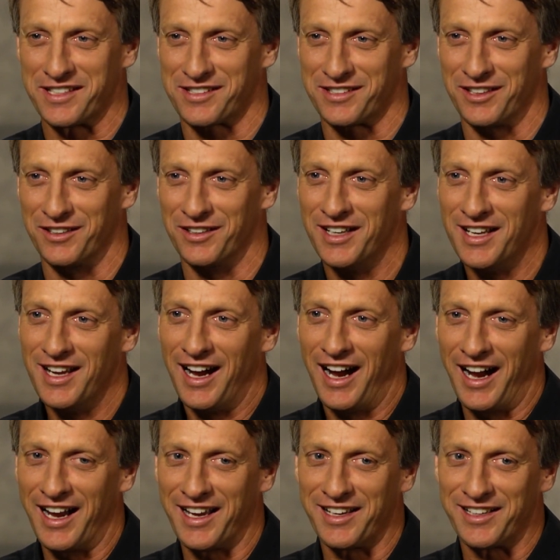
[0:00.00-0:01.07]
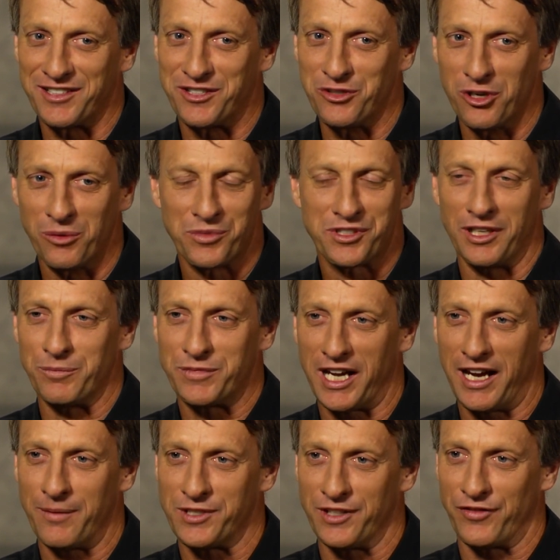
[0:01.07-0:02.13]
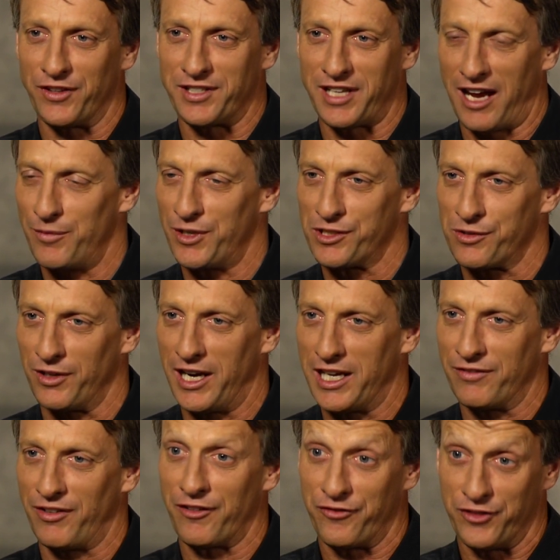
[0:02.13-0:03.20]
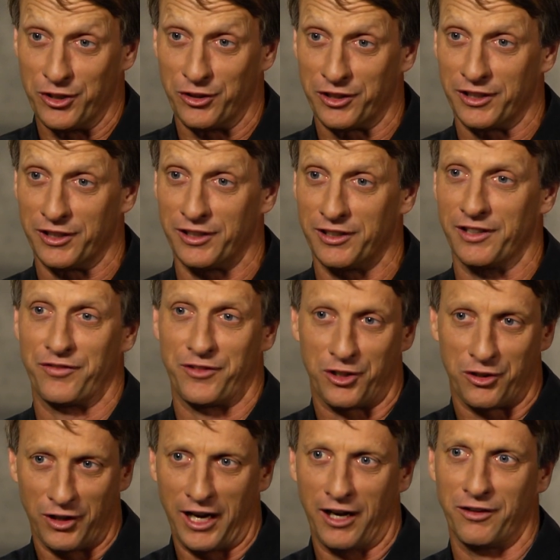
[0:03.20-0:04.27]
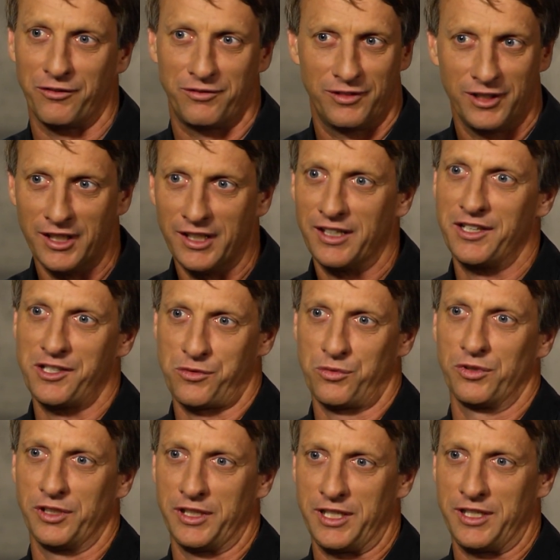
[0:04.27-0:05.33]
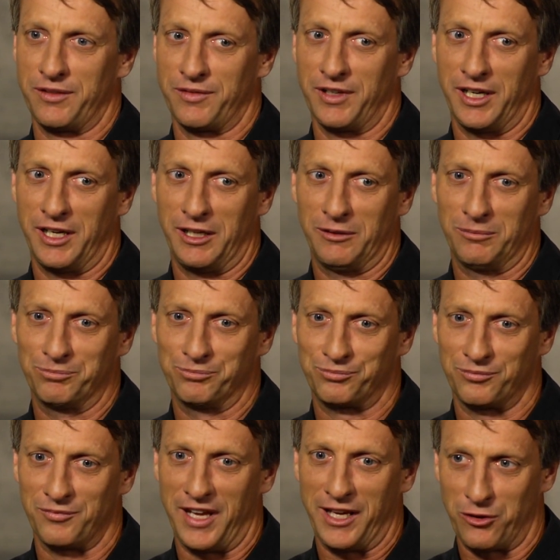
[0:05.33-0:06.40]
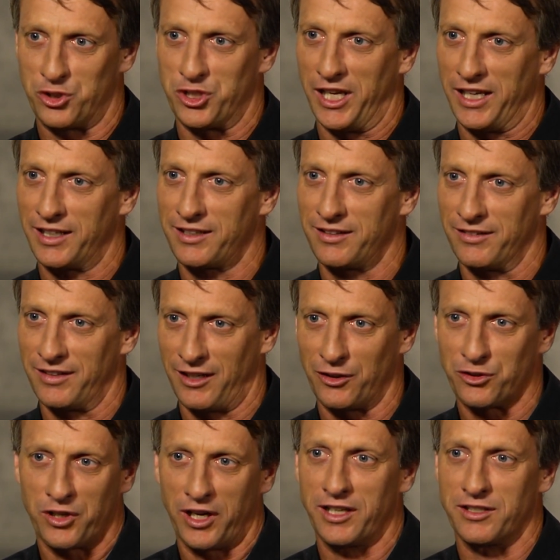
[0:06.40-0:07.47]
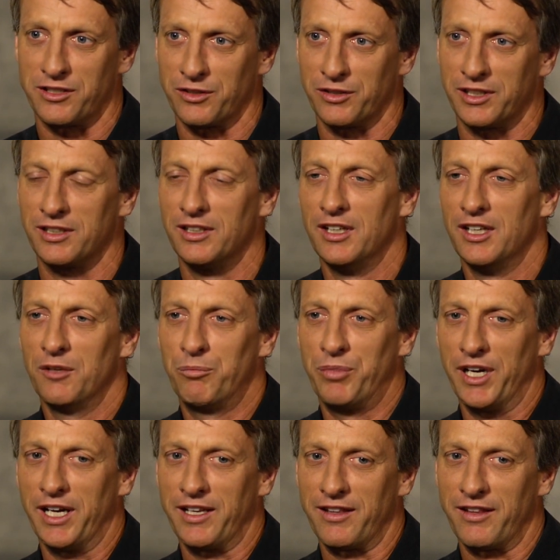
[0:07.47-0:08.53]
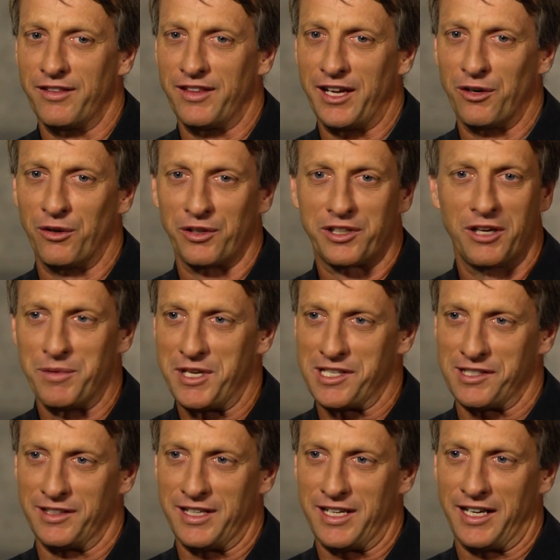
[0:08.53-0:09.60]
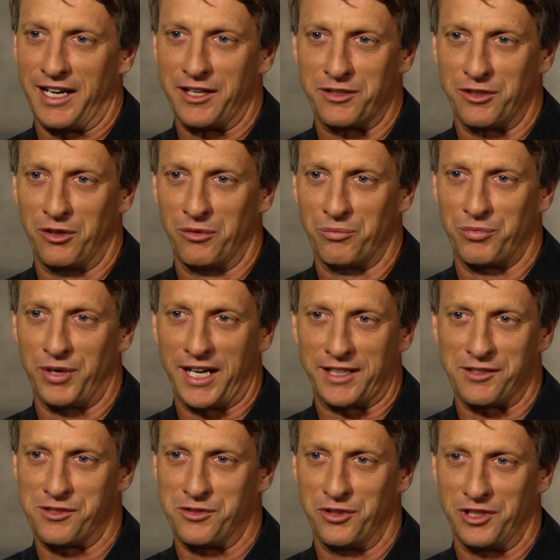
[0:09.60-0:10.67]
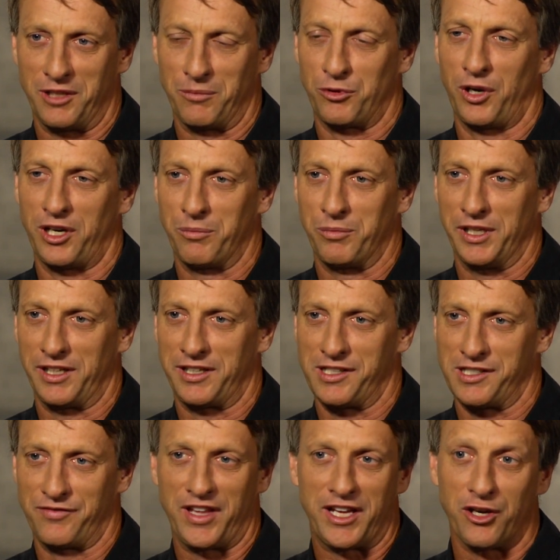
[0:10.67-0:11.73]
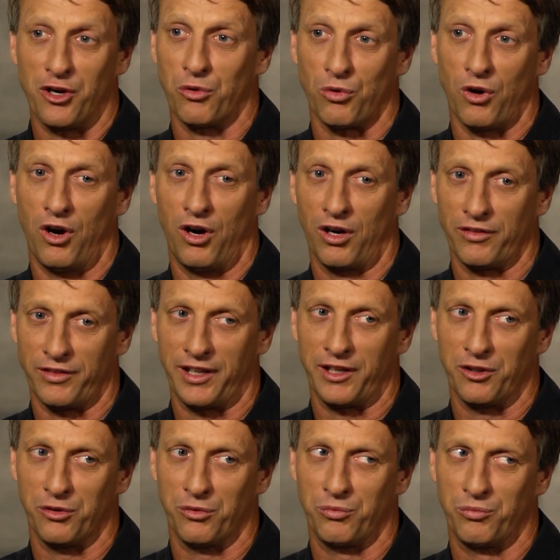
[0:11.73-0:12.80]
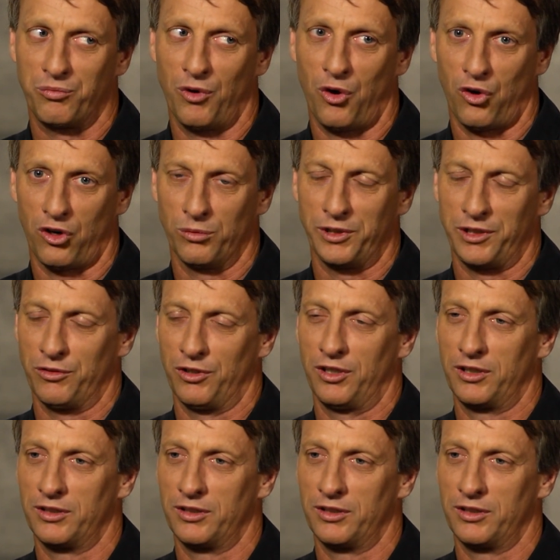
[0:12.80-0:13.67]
So I do them sometimes if the timing's right, if I feel good, if the crowd is really um, energetic, then I'll try to do it. But they don't come easily, and I don't practice doing them quite a bit because if they go wrong, they go horribly wrong.